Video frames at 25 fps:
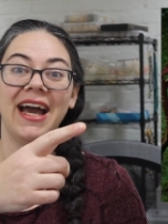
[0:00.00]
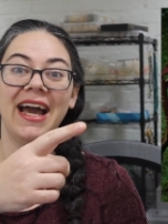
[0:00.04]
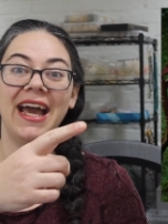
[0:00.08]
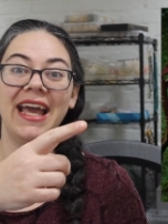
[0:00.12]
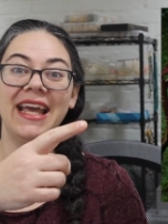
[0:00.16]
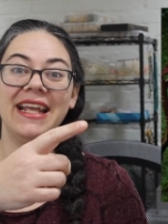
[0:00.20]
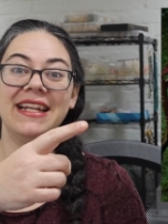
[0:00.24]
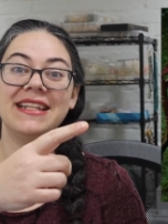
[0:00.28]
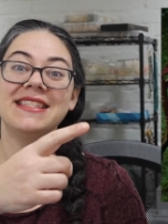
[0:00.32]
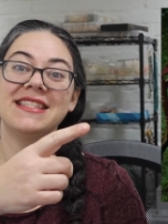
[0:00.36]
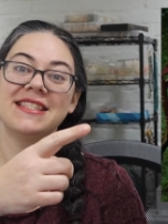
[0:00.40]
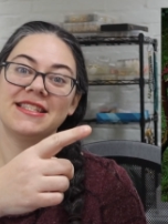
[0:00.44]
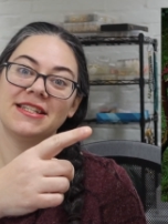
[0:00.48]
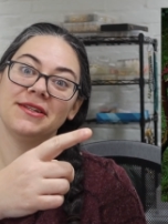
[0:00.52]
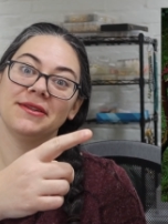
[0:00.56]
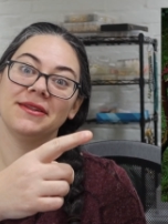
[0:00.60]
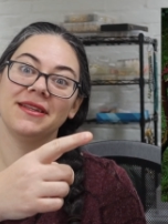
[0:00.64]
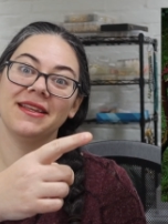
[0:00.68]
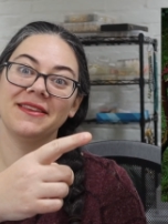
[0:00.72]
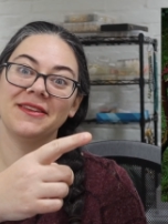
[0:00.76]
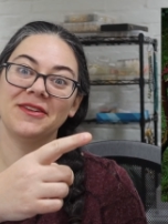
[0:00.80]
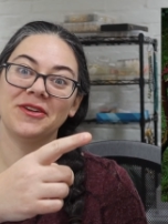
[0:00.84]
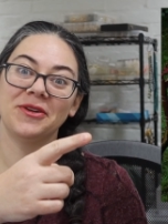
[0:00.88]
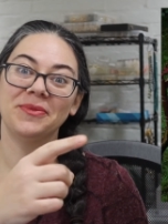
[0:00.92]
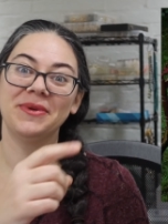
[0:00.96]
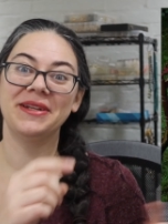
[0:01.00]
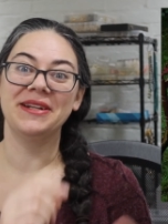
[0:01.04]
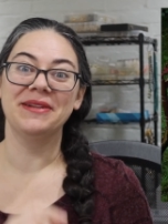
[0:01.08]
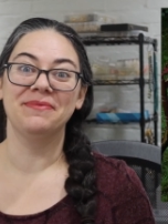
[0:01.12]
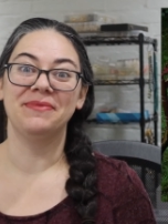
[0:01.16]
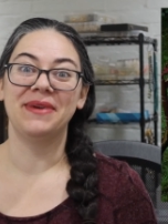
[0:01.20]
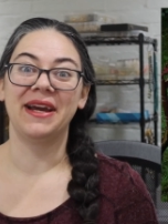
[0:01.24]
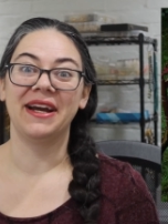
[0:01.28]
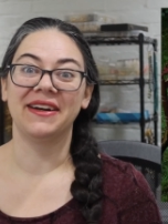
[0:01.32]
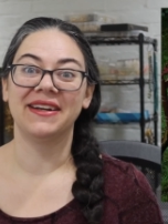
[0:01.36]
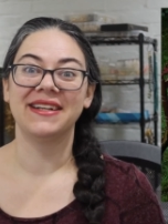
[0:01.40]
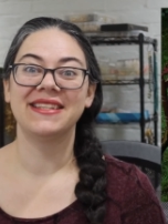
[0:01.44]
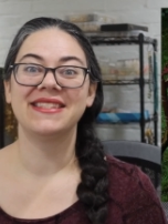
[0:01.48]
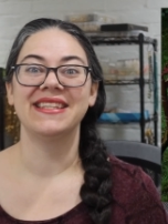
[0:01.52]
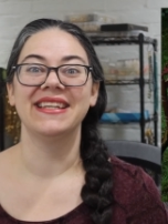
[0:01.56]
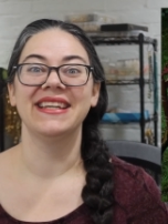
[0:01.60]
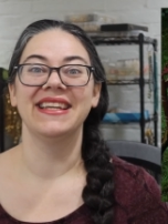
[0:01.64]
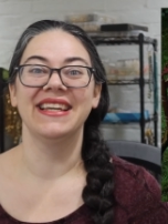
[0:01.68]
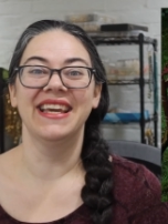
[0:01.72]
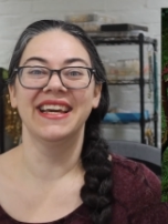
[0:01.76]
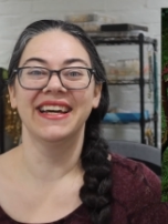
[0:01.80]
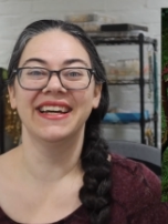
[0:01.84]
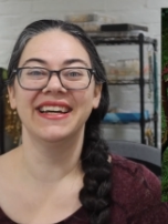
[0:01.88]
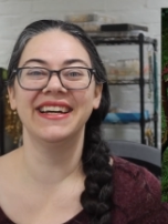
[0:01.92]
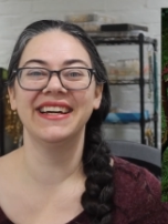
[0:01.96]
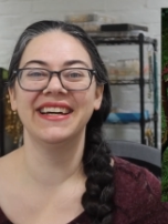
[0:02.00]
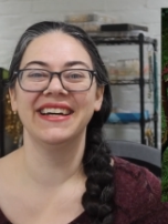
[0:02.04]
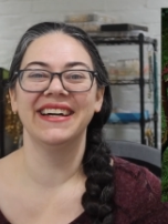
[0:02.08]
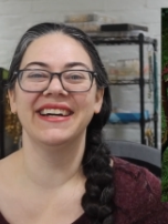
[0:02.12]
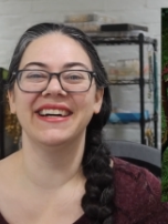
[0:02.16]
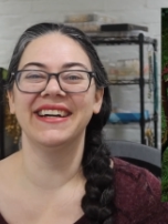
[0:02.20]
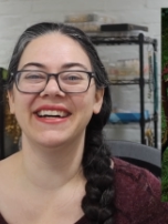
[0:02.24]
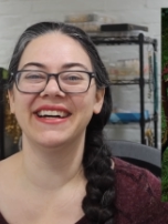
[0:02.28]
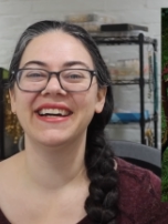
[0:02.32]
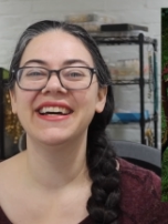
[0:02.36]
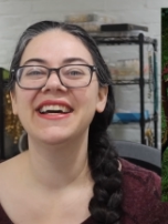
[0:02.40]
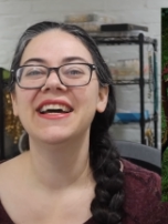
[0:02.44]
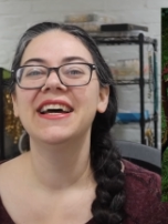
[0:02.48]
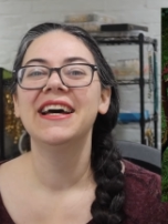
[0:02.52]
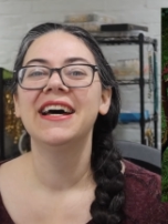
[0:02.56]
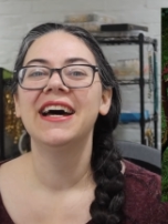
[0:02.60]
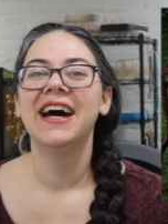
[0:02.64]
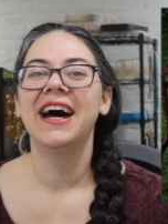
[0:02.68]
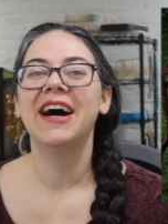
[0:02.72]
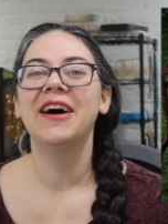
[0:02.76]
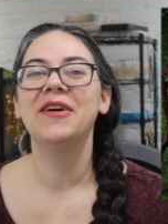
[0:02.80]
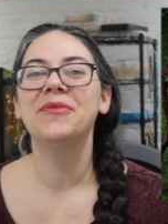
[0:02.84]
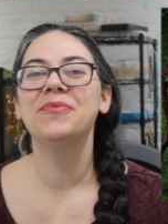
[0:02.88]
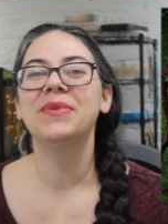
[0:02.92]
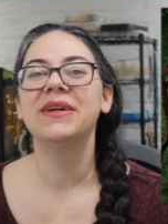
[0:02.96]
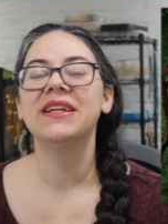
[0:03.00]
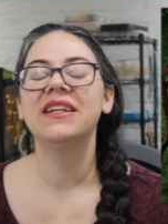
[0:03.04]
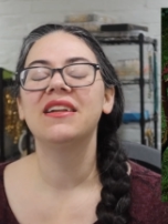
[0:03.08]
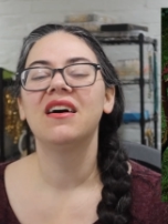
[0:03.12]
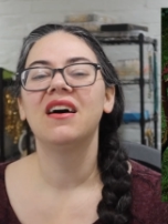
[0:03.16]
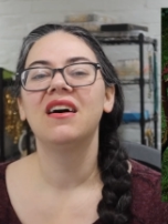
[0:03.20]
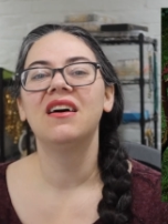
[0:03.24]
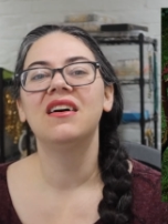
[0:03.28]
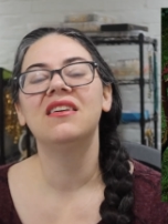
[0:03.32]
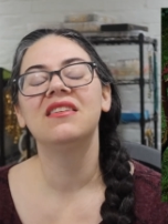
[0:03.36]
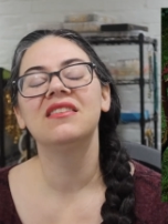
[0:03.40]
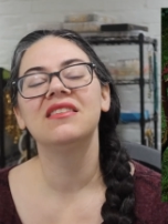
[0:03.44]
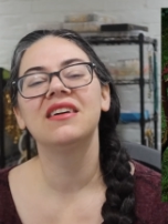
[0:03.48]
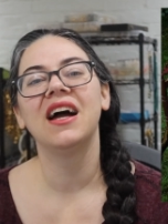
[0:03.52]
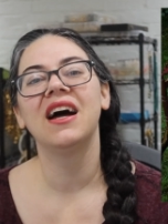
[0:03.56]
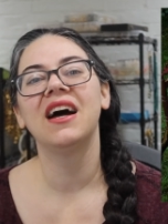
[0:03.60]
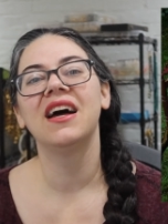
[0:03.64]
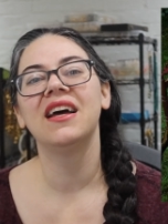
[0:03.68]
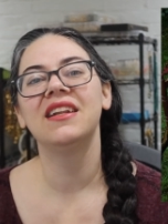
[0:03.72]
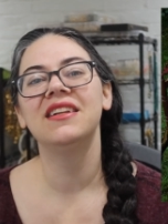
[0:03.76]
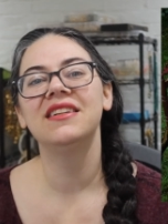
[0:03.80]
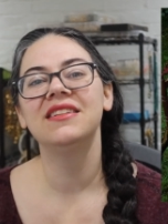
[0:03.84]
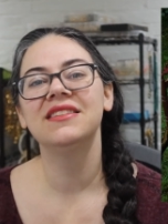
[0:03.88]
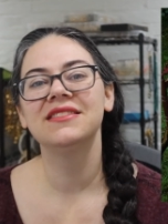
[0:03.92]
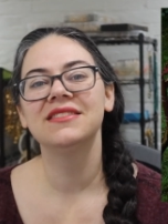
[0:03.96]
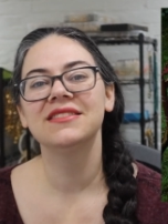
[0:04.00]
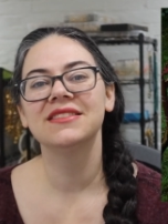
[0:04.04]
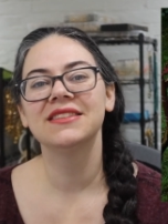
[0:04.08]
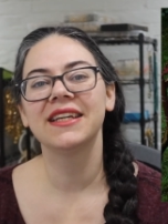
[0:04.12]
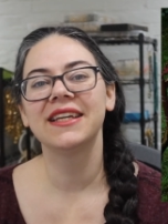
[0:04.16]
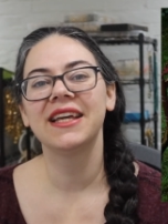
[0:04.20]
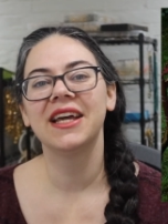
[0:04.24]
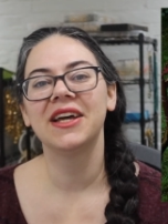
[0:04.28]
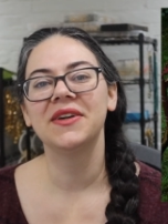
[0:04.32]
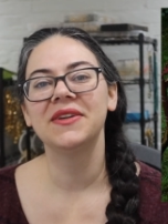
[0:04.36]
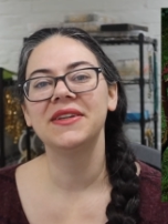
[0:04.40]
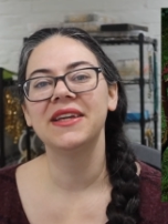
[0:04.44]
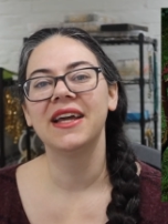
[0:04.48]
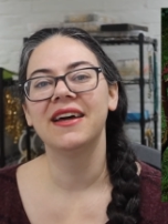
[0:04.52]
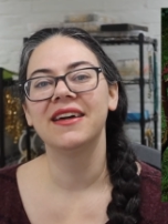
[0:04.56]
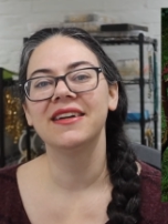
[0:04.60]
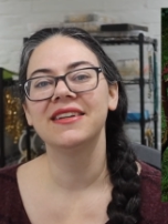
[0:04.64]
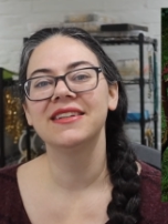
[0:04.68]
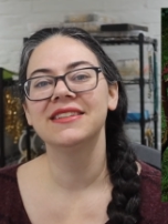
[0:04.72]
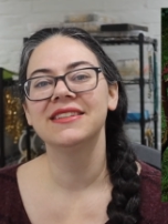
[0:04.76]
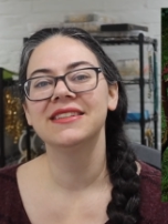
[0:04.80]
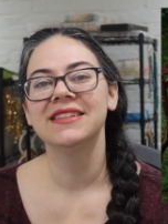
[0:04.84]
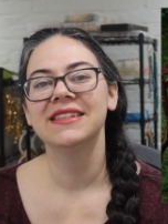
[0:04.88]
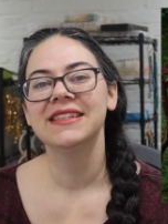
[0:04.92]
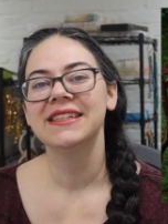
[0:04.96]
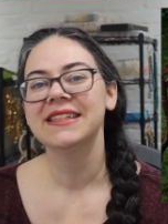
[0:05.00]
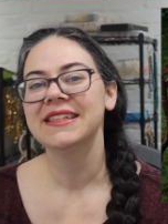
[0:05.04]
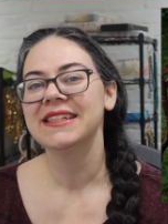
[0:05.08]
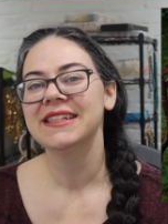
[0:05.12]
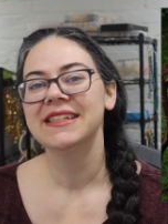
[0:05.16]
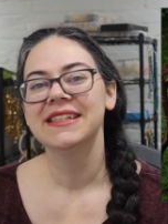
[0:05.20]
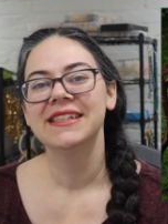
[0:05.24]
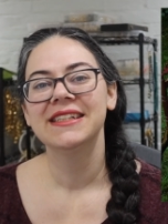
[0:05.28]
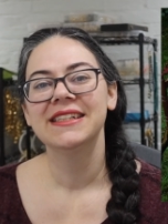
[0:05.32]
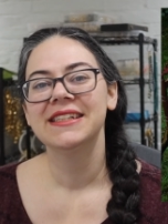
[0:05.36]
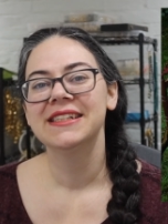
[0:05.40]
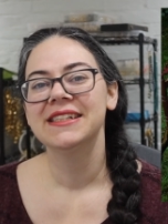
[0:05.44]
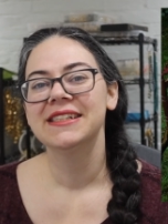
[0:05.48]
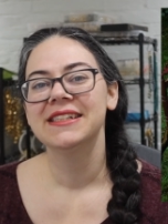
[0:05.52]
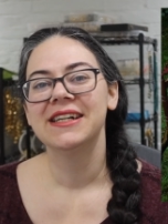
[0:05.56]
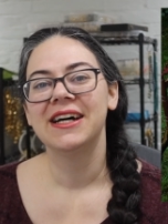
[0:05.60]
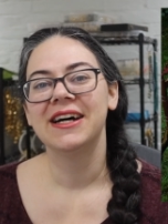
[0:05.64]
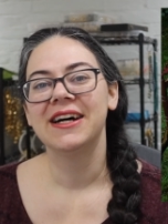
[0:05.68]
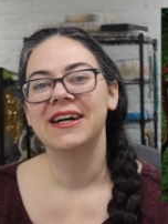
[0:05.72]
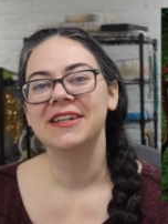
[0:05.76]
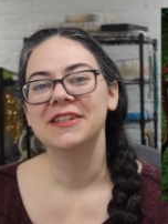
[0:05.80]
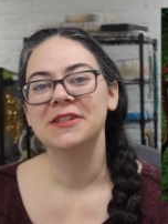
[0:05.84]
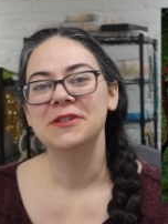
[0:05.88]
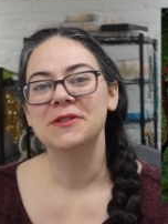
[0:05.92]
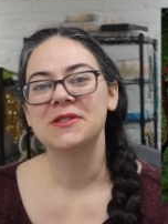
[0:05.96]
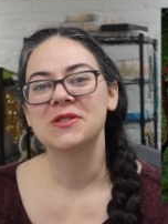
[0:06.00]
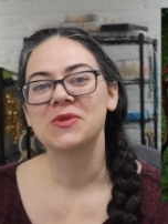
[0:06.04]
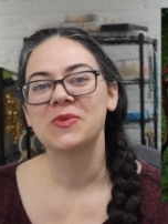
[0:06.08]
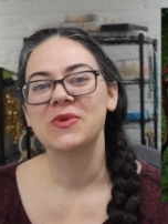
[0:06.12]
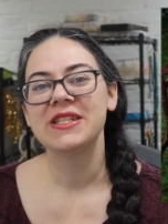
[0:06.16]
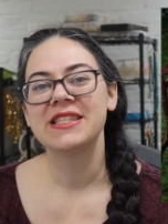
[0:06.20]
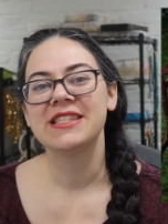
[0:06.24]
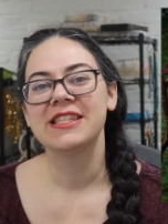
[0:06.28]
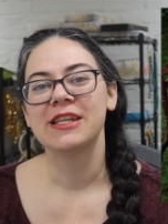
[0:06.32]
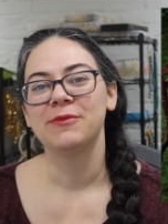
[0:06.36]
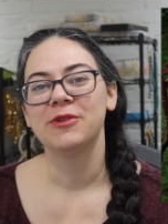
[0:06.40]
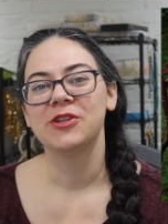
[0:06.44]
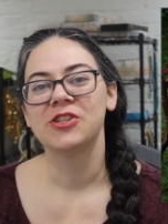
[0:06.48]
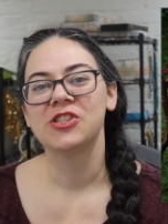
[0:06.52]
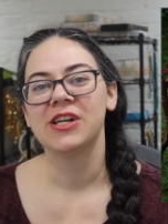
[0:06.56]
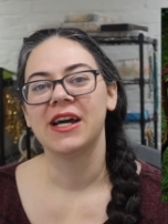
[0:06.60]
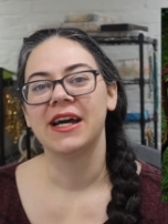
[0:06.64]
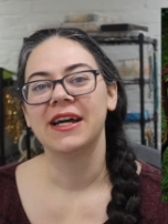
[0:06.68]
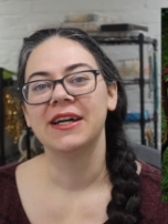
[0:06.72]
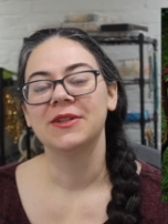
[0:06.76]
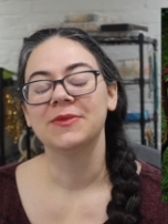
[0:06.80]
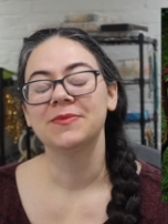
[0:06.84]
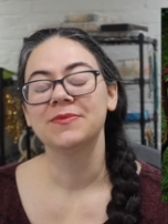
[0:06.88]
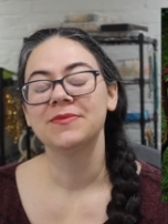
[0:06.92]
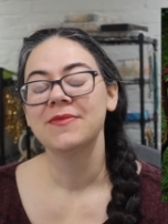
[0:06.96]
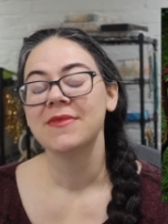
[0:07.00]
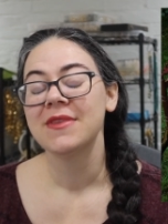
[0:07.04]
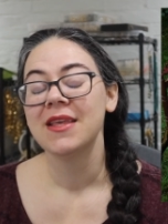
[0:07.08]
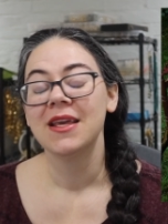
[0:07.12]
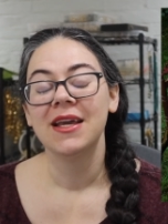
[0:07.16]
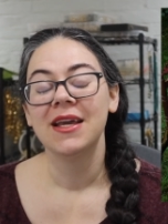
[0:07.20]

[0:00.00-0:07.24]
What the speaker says: It's still a little bit embarrassing, but oh God, look how young. Oh, you sweet summer child.